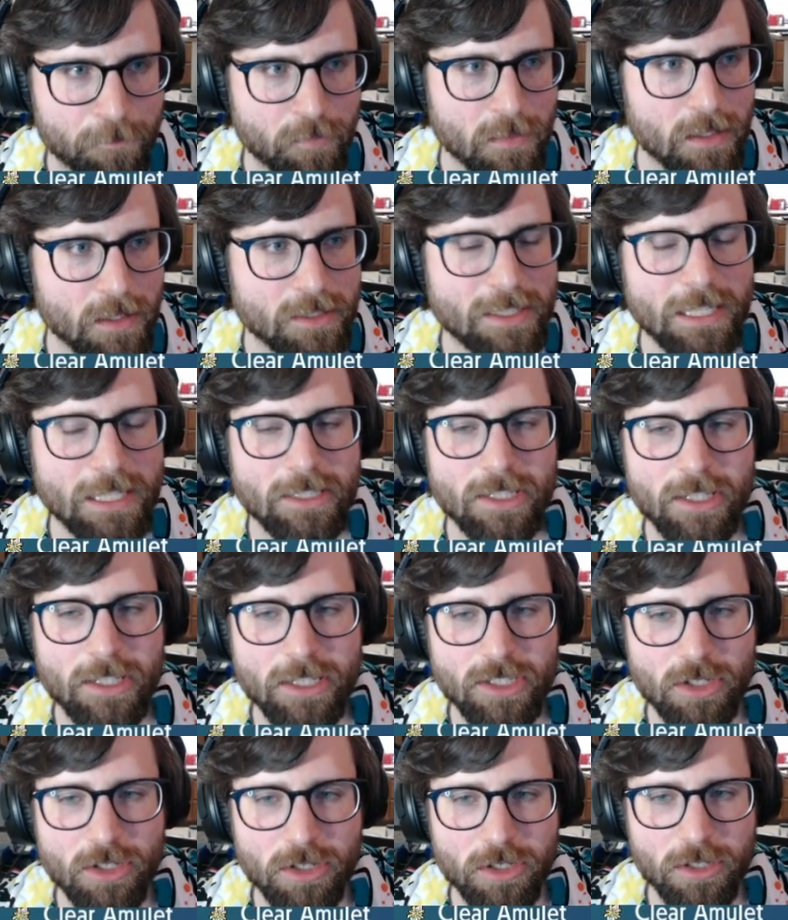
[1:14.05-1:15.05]
The sets in
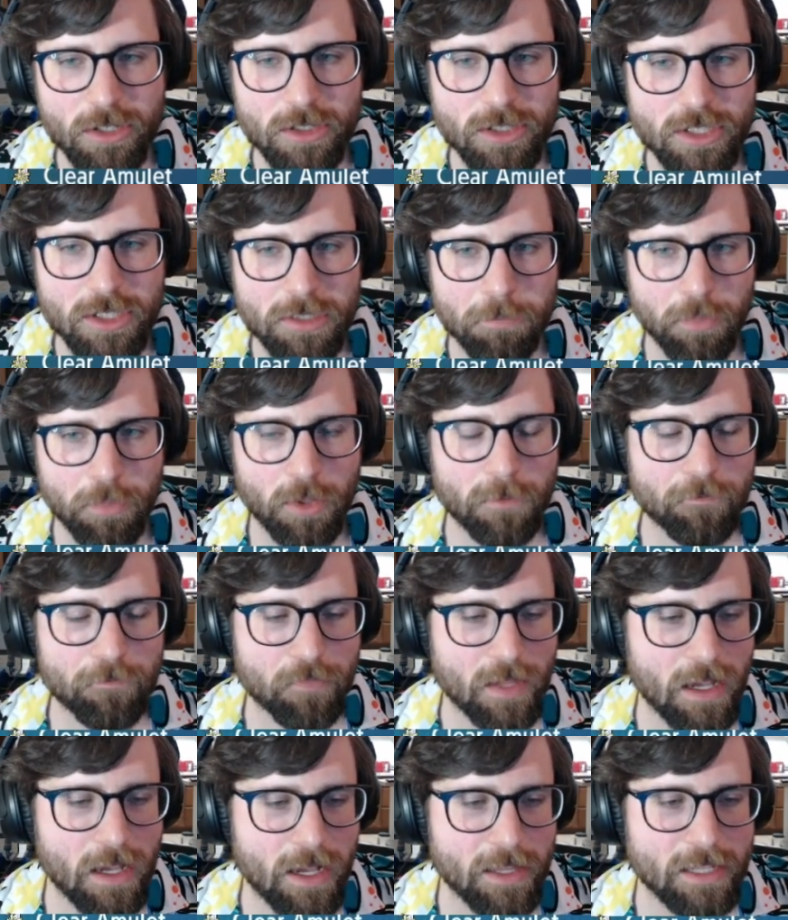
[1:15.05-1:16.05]
this are a little simple.
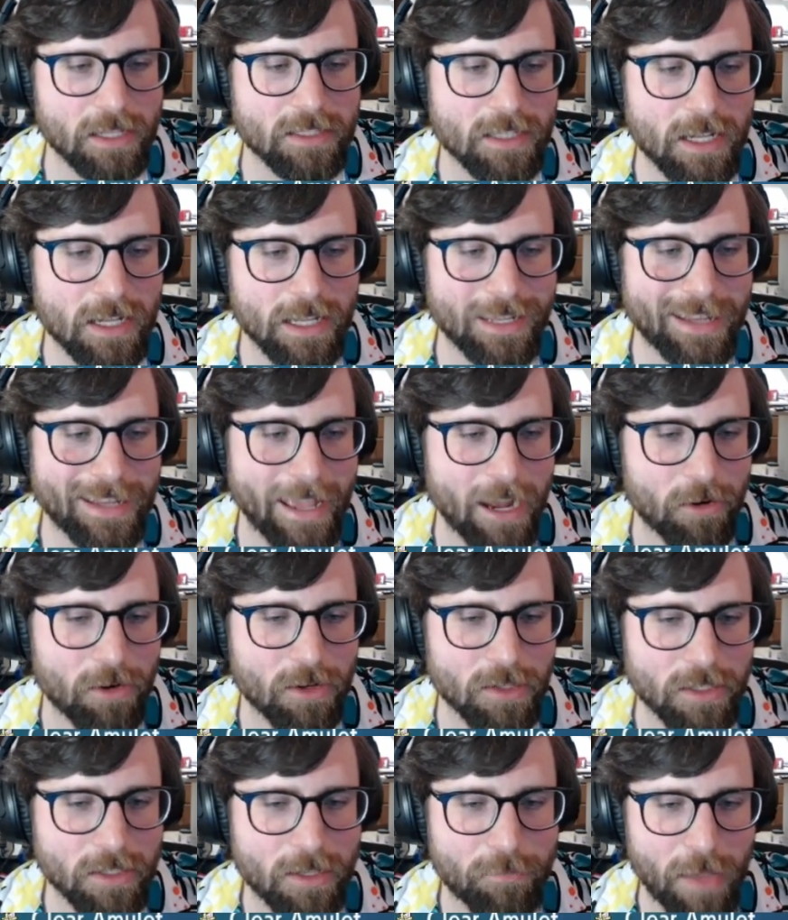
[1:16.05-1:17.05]
That's not
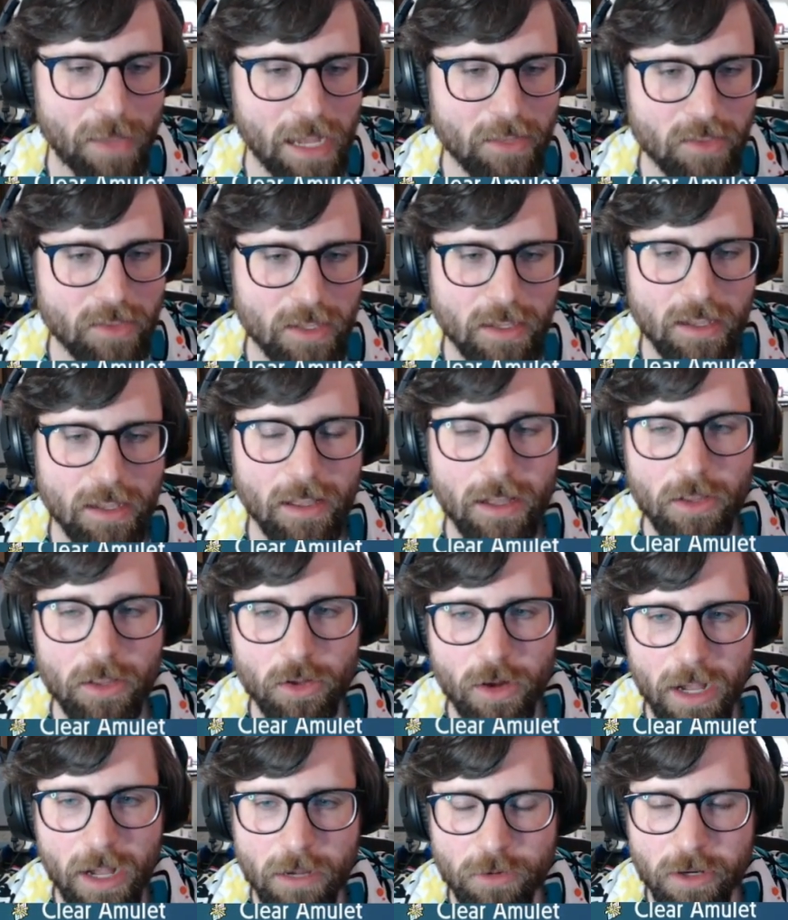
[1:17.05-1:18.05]
inherently a bad thing, although
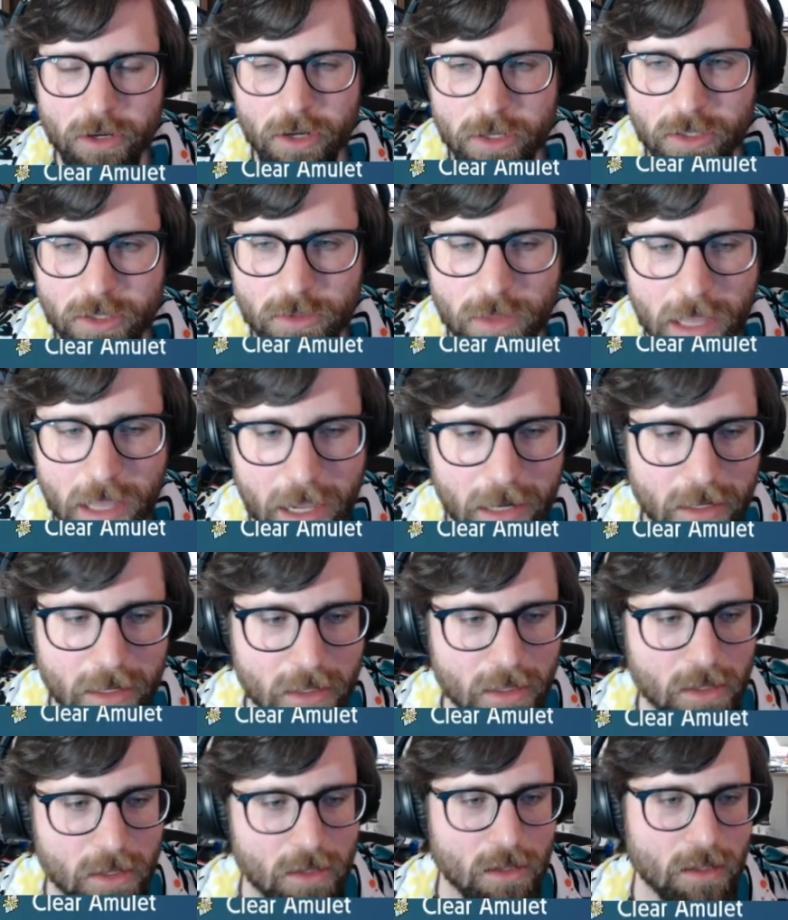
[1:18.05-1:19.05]
I would argue that
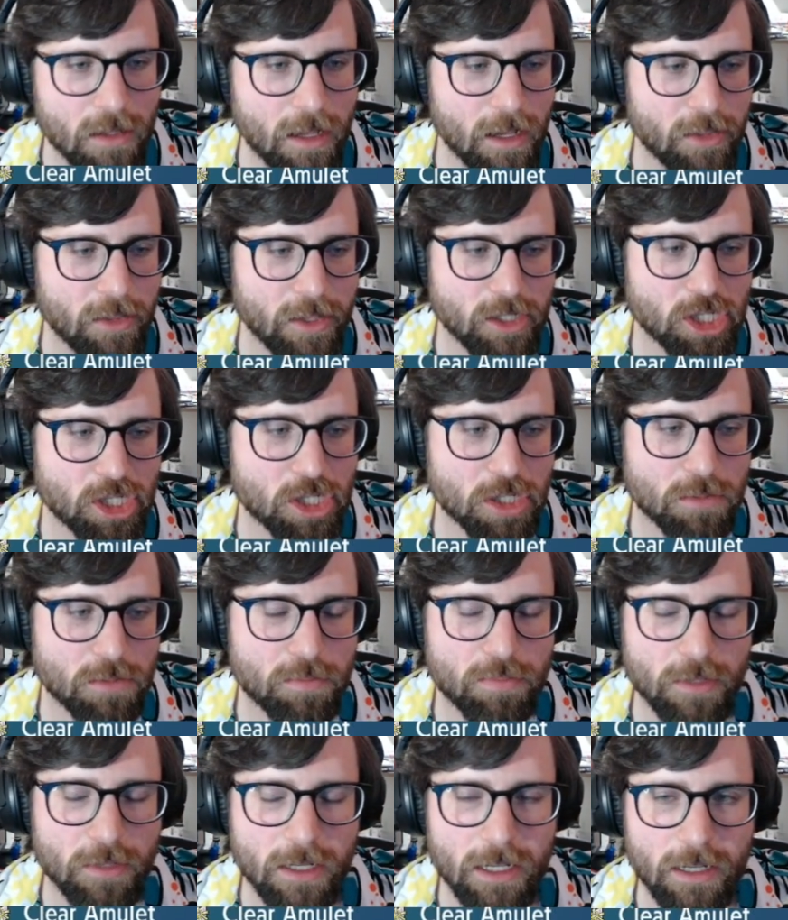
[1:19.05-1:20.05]
they should
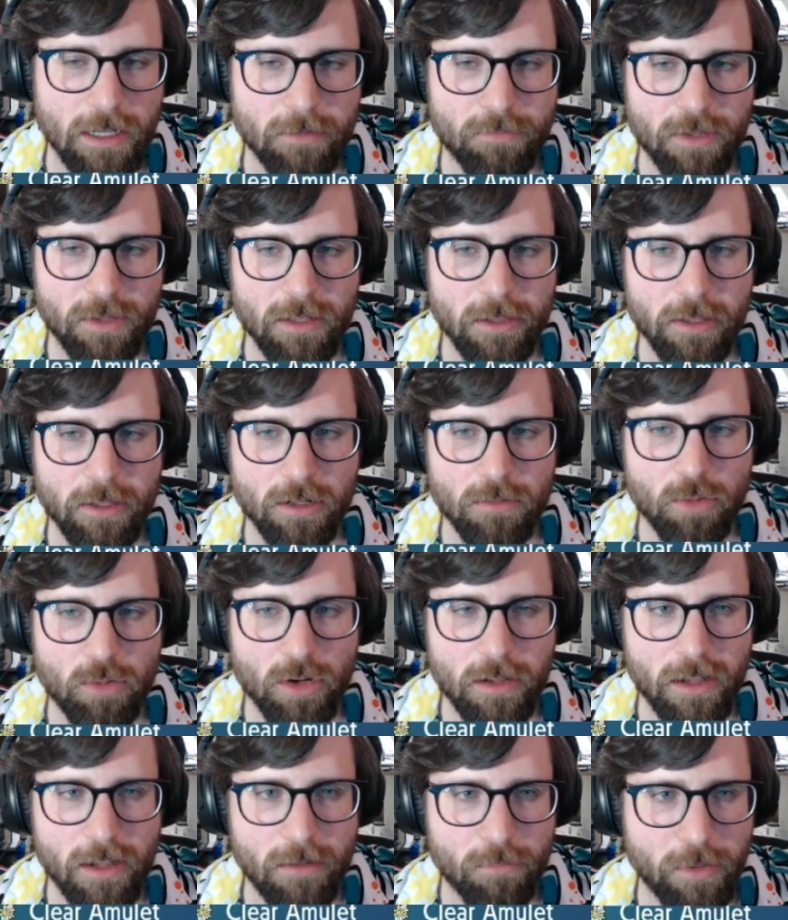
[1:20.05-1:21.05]
be a little more
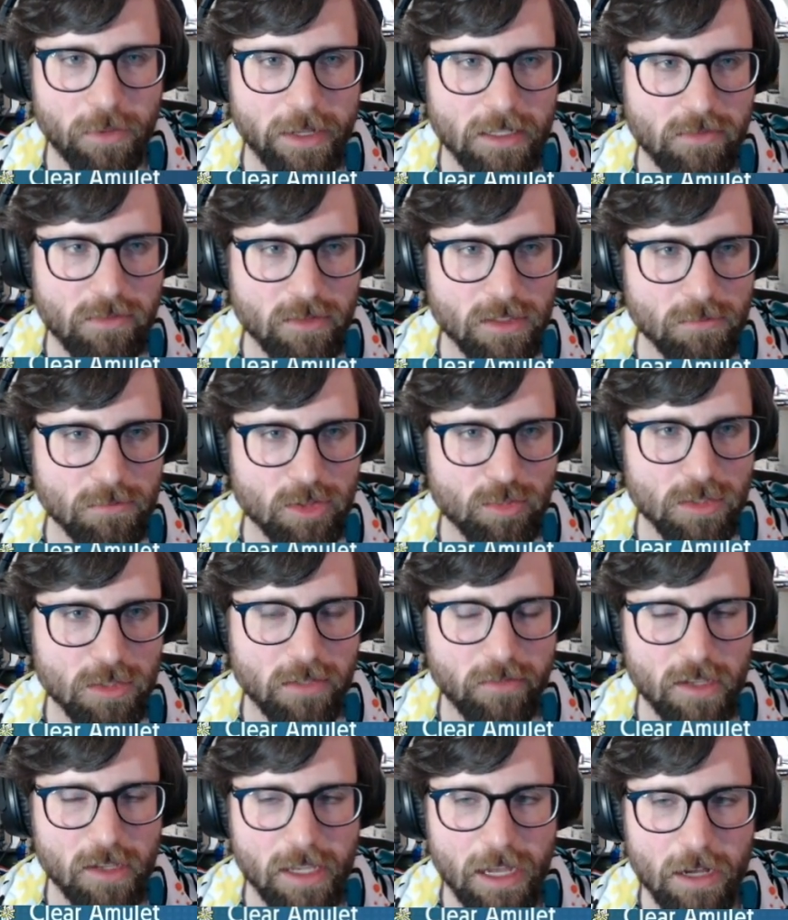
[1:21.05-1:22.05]
complex for some
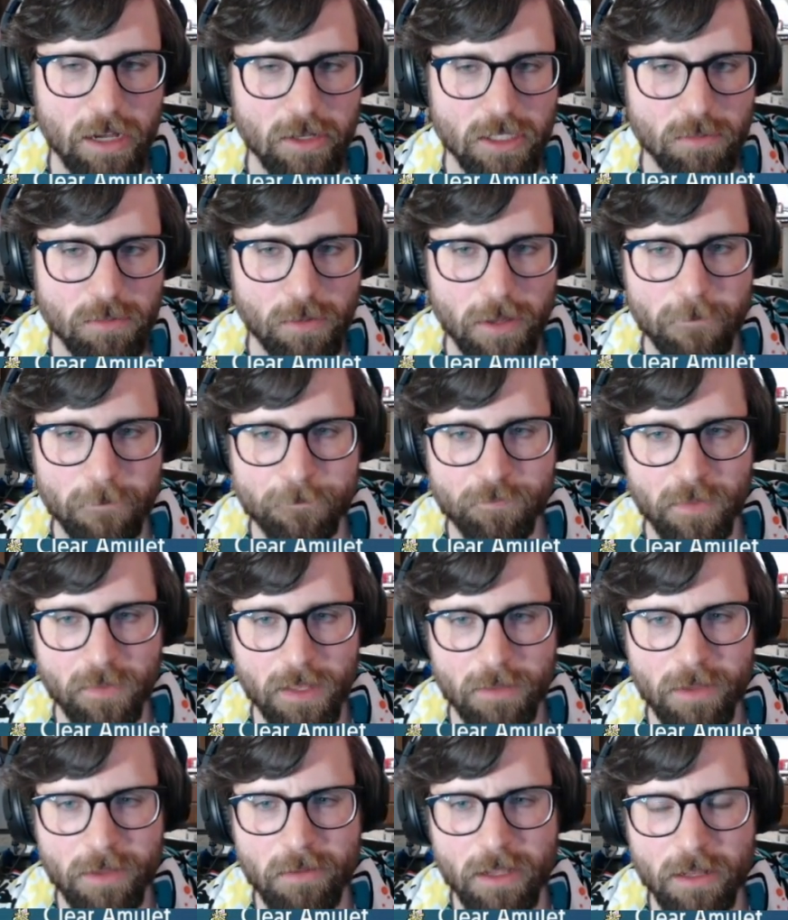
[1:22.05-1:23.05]
specific calcs, but
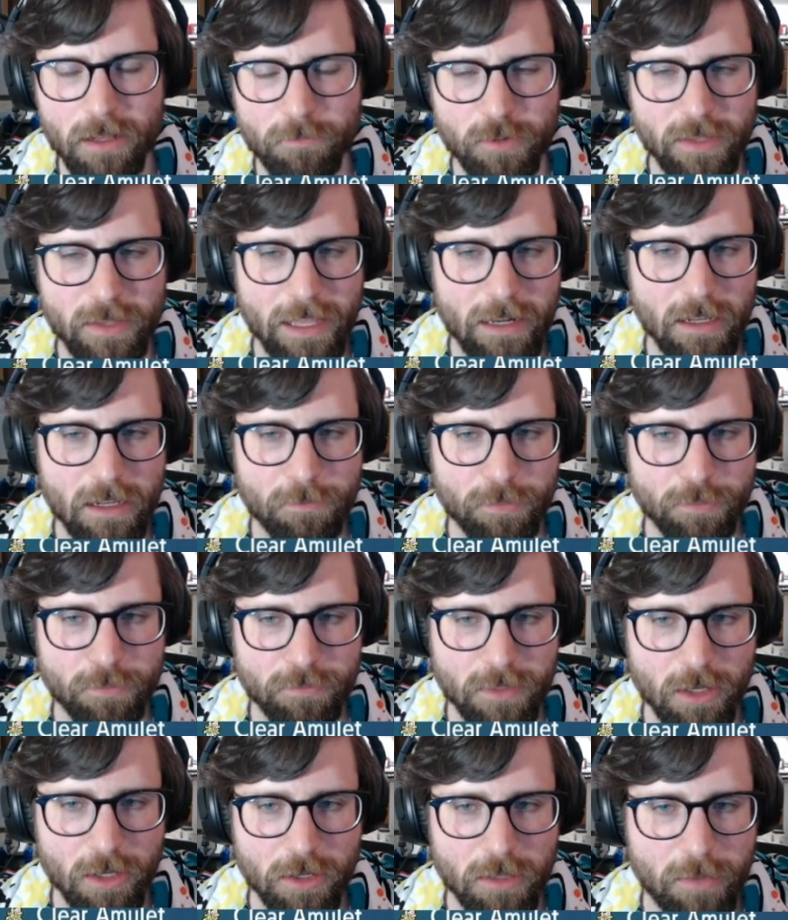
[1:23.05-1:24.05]
maybe I'll bring that up
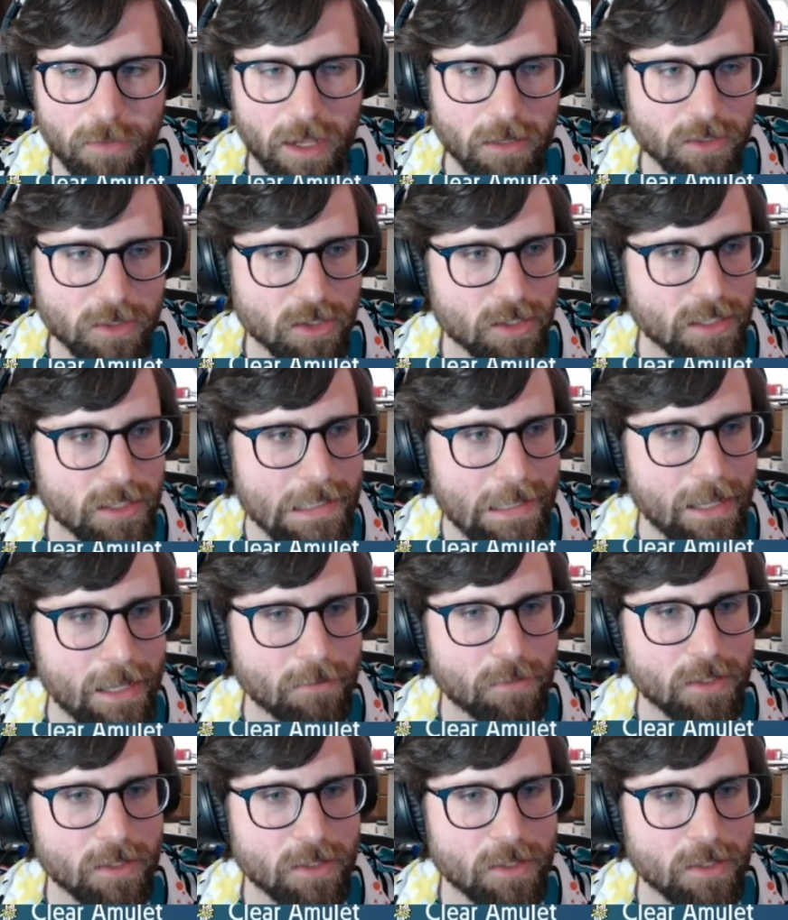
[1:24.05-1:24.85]
during the battles or in the end.